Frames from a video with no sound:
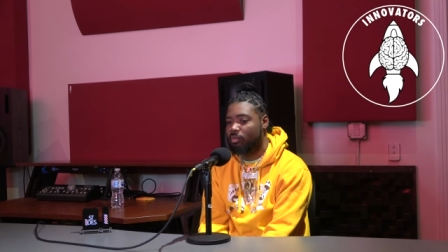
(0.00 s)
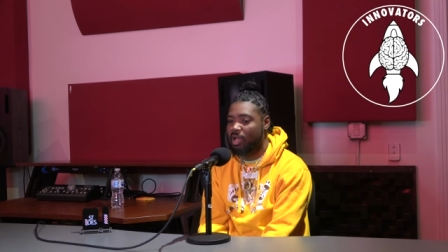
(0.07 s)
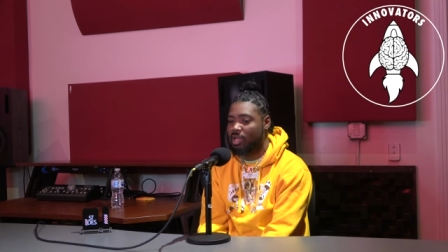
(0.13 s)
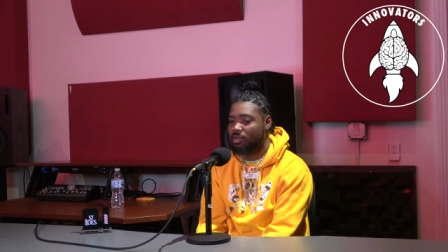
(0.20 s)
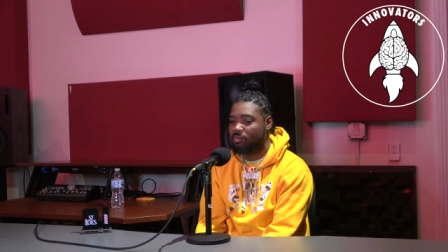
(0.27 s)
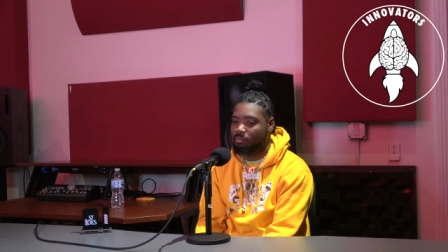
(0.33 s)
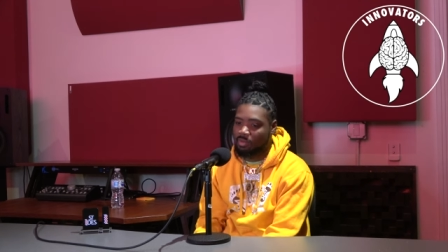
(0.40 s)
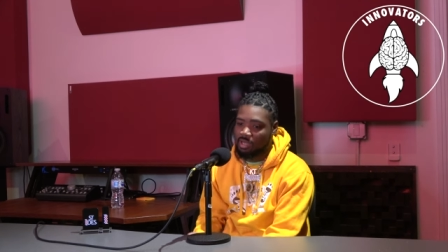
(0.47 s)

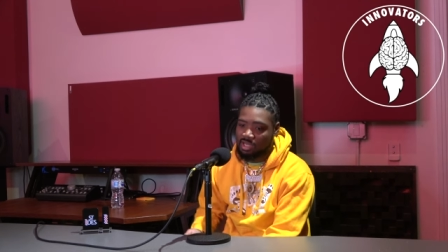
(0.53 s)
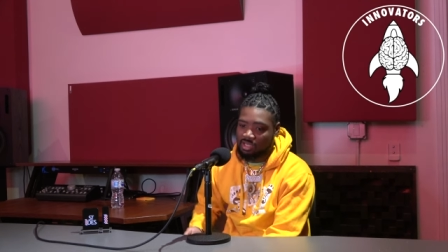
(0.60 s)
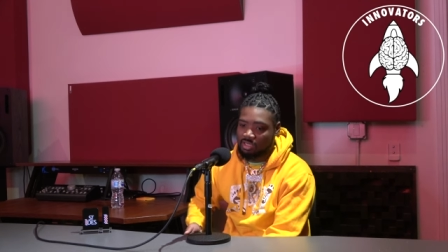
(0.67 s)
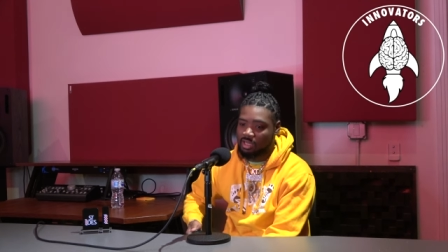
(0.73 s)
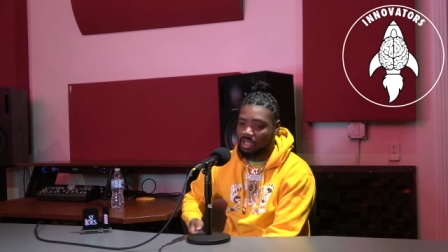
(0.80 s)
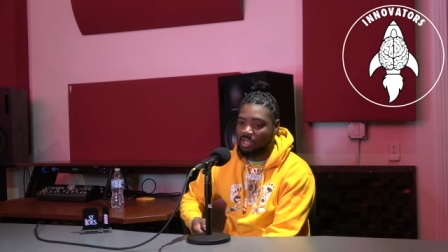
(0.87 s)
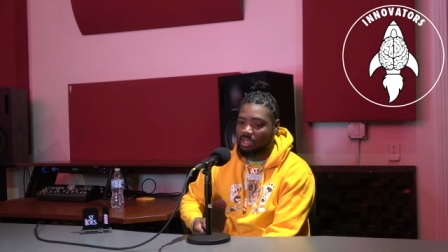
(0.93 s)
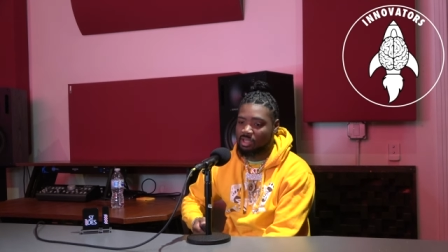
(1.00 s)
my my
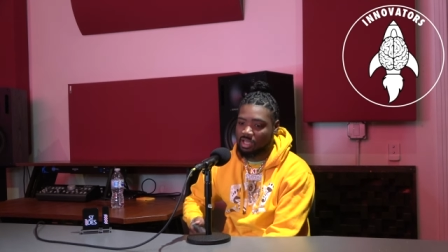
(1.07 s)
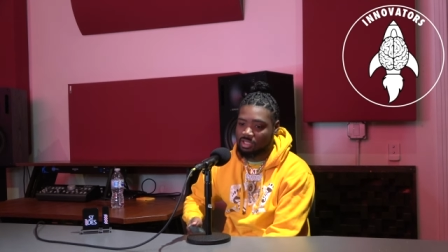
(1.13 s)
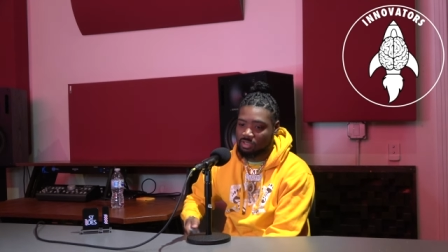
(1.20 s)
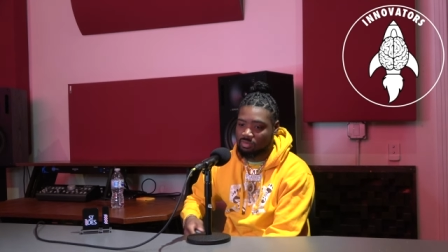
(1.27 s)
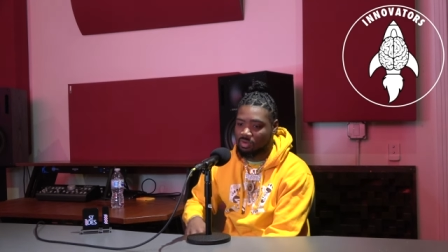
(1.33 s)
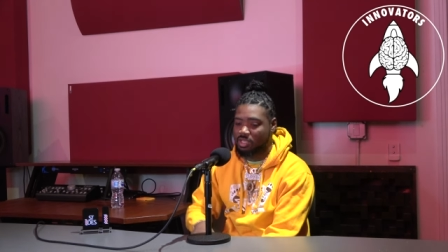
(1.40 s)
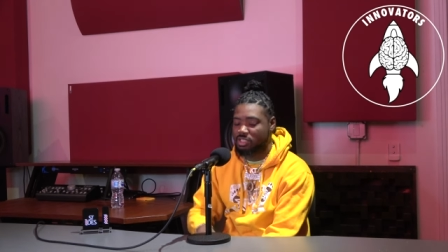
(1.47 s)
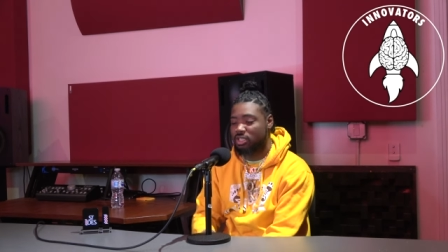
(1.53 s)
like
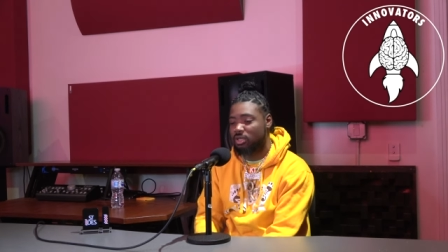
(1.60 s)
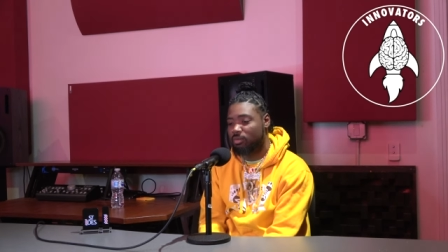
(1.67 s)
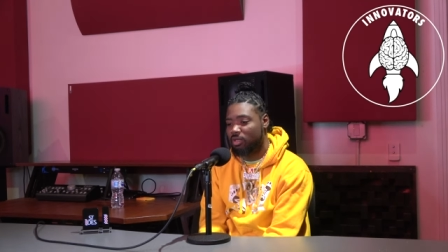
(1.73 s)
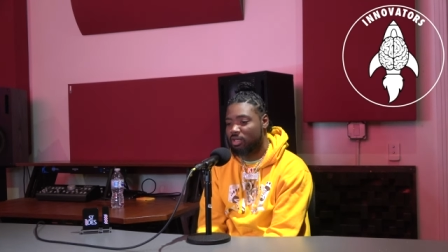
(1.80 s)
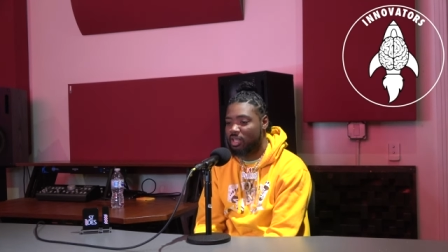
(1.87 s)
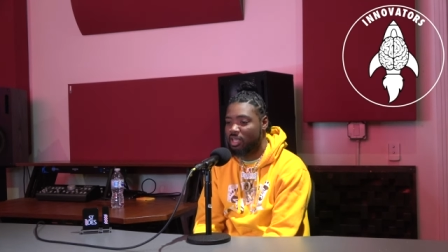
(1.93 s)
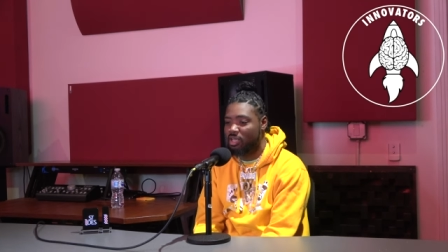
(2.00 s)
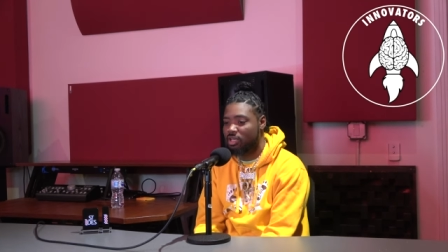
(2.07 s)
entourage
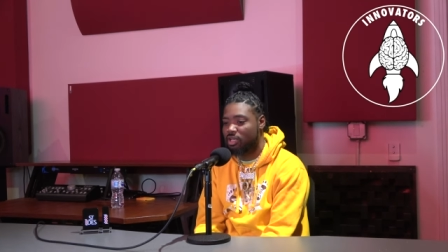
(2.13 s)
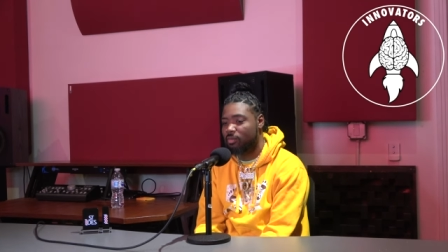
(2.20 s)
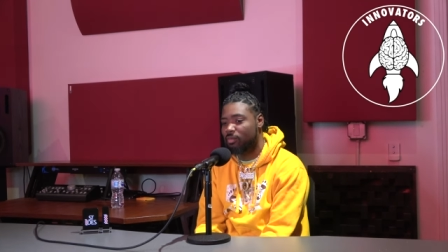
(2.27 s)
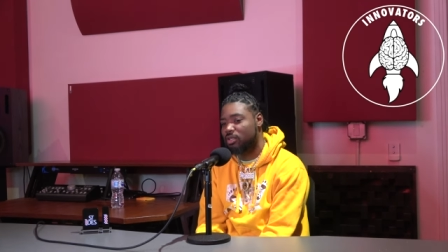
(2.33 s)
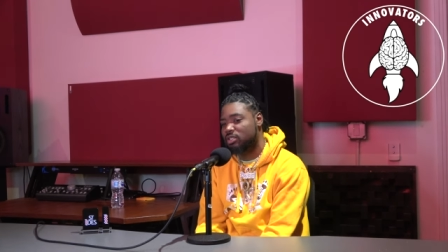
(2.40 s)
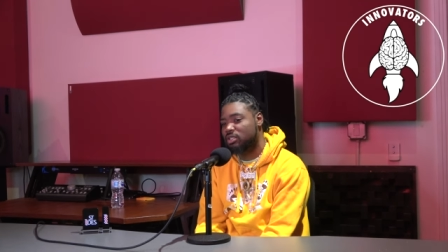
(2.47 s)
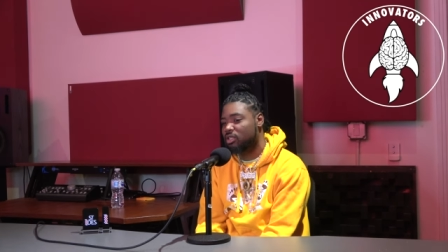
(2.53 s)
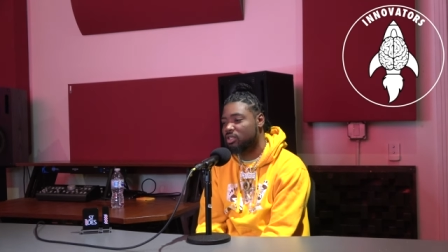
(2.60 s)
coming and they
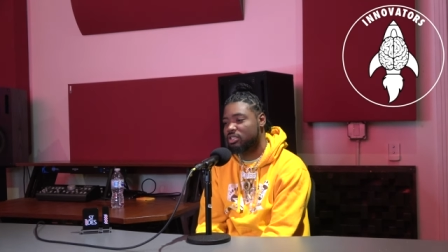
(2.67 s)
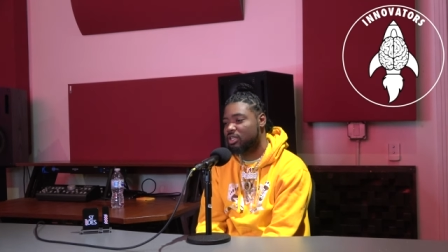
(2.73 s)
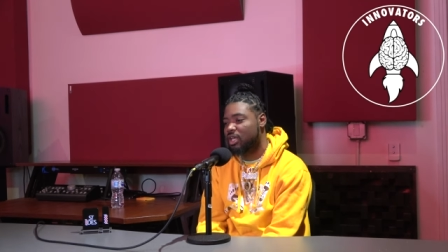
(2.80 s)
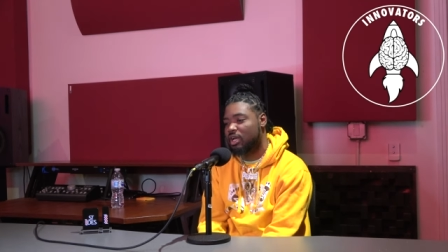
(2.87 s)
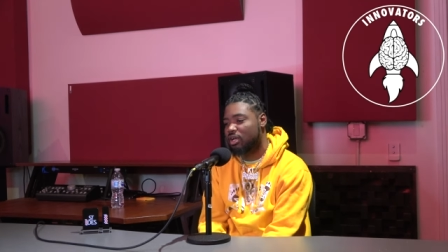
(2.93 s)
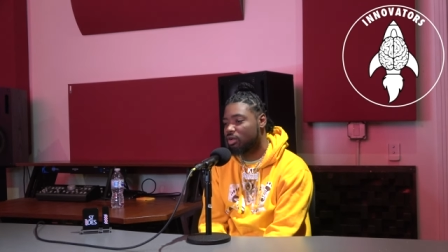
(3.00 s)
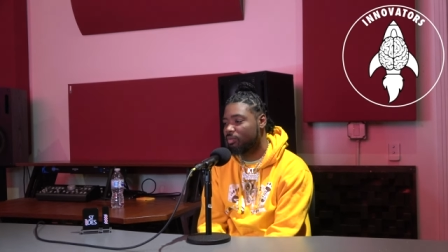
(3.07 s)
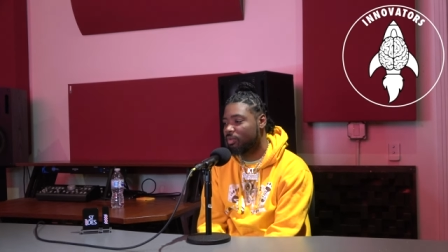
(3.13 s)
coming, it's it's
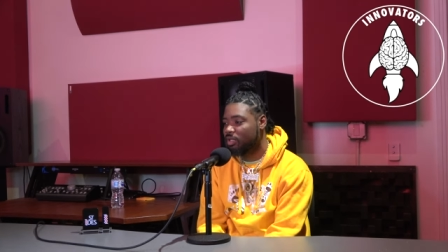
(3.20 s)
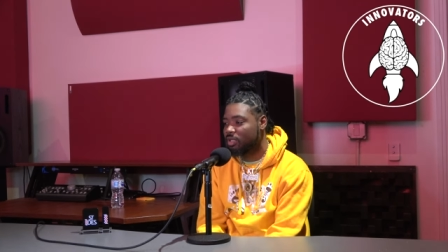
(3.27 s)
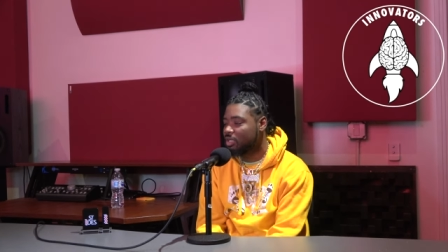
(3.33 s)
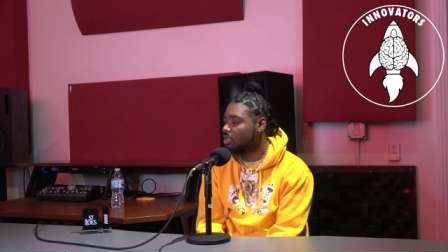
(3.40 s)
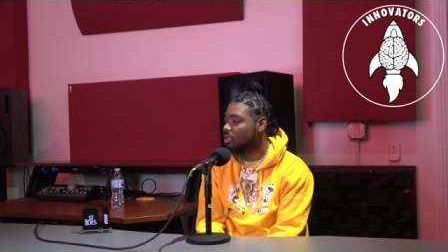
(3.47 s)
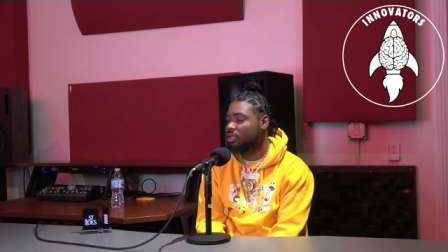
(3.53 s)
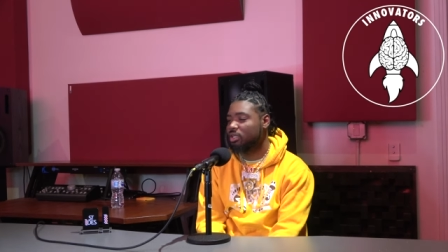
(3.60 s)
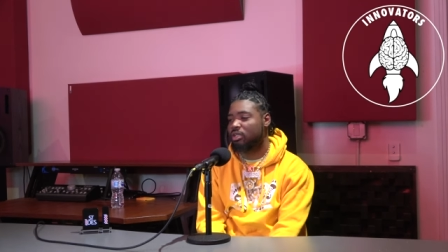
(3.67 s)
not gonna be
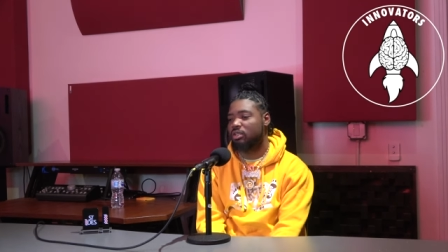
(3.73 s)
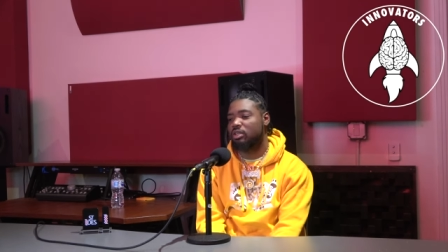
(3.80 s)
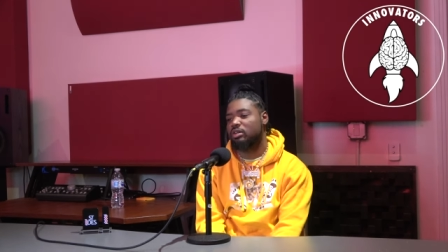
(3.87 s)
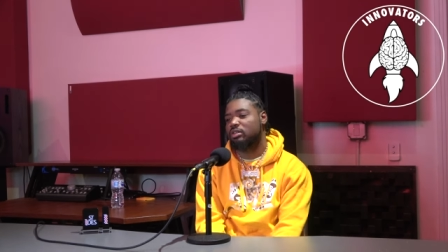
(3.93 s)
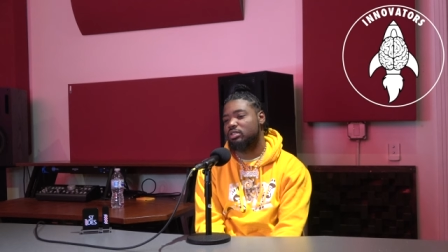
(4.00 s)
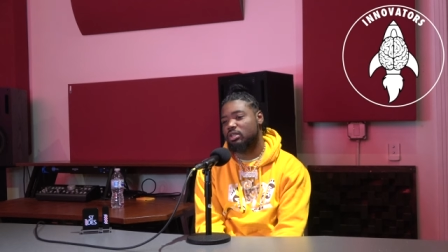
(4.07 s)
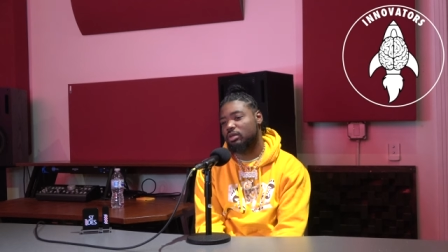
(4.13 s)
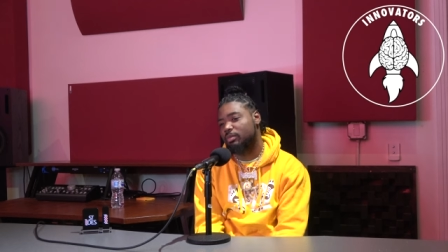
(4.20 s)
good. You know,
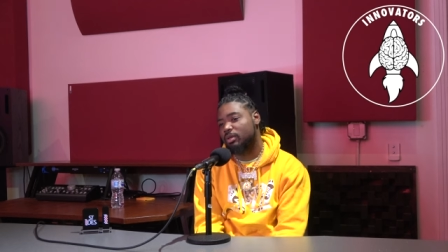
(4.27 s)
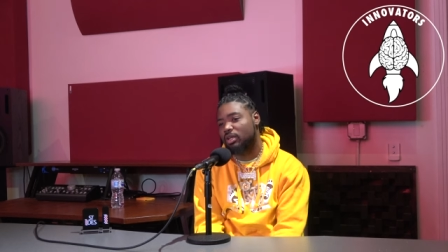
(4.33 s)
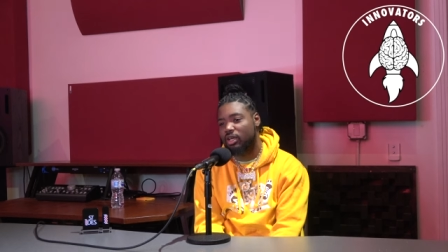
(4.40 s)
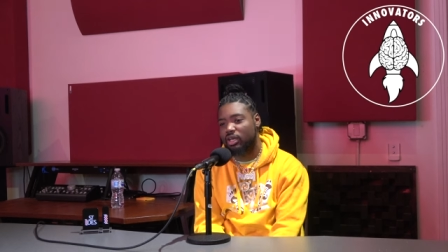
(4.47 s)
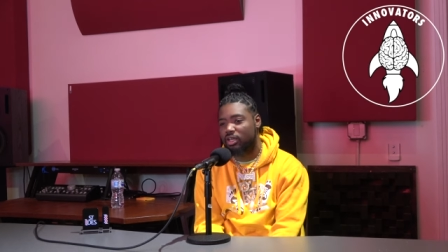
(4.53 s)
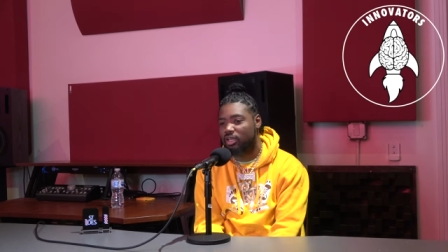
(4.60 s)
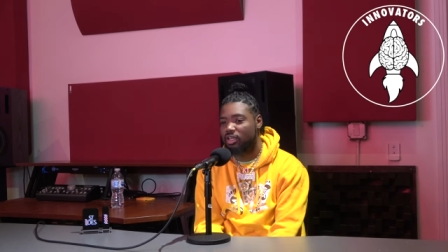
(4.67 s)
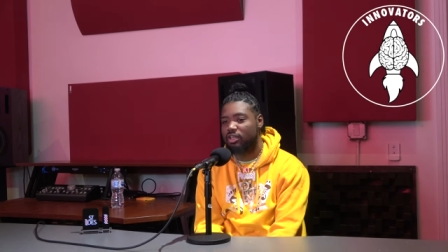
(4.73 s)
yeah. it's gonna be
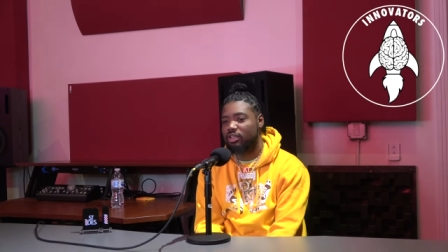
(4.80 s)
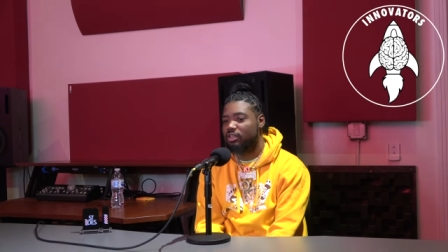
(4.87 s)
like